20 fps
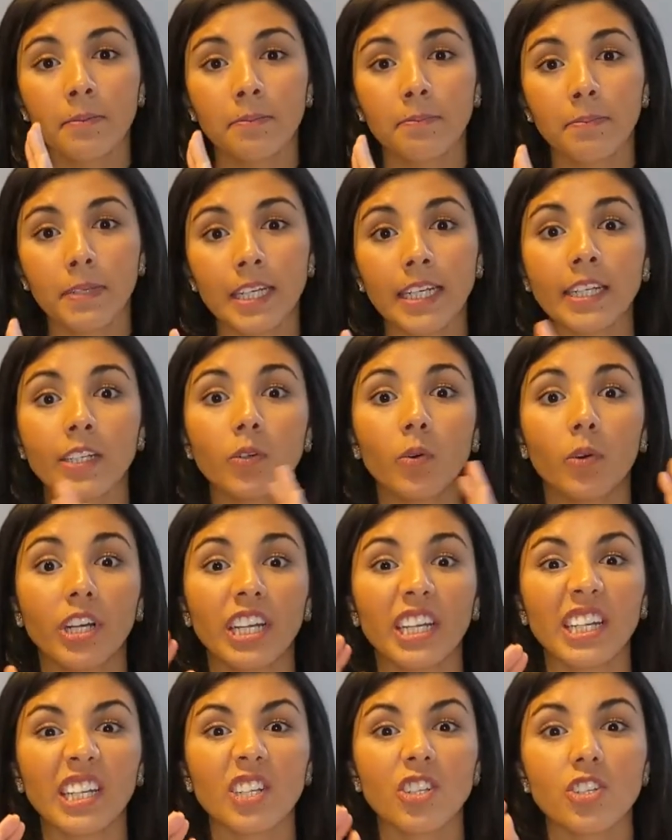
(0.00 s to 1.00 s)
beat or
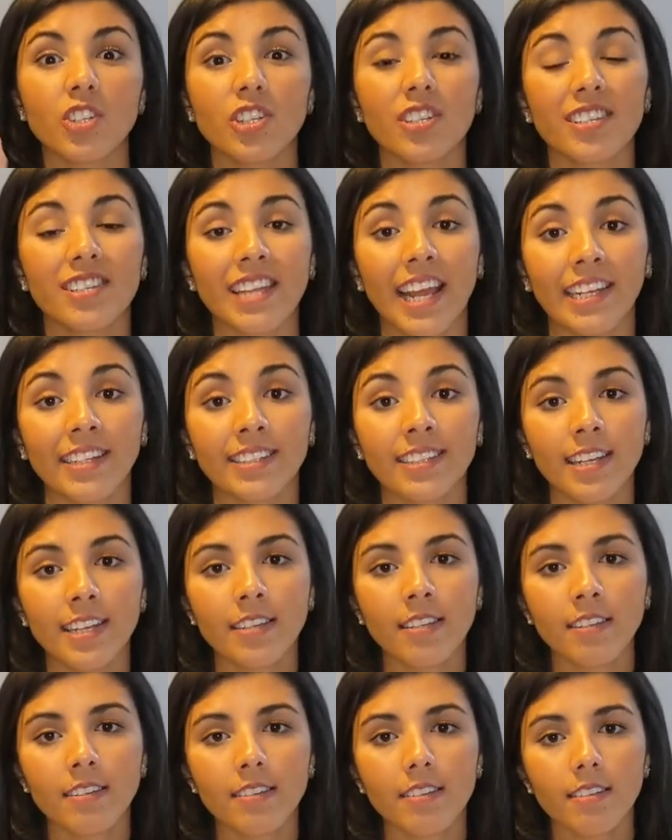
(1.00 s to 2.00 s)
each
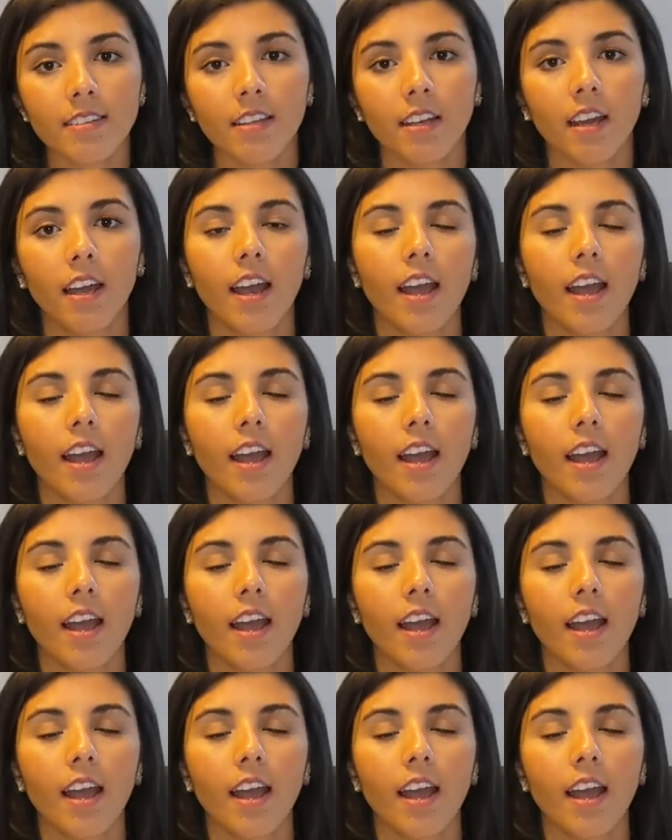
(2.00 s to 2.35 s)
sentence,